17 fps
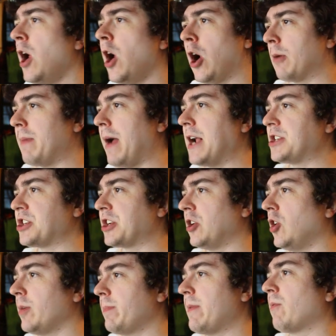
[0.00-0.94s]
her magic can
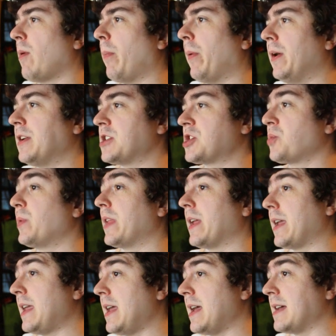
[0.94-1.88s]
only be replenished with a
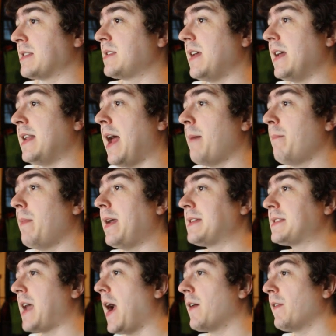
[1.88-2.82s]
kiss, and that
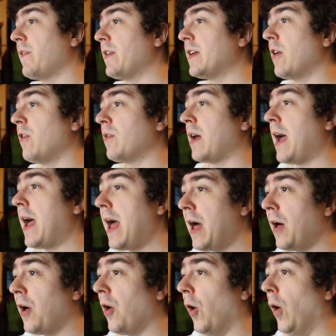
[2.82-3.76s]
makes everything go to
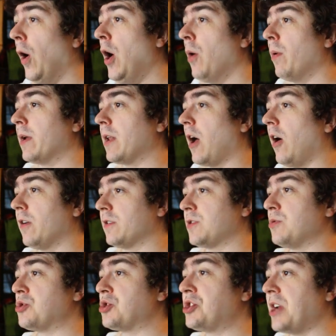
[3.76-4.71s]
hell with
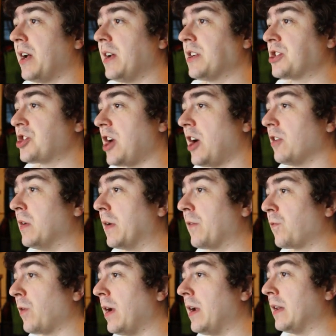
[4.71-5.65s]
Alto's jealous childhood
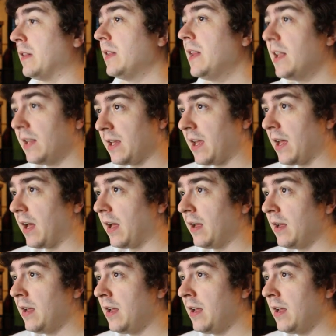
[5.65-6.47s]
friend Lilia.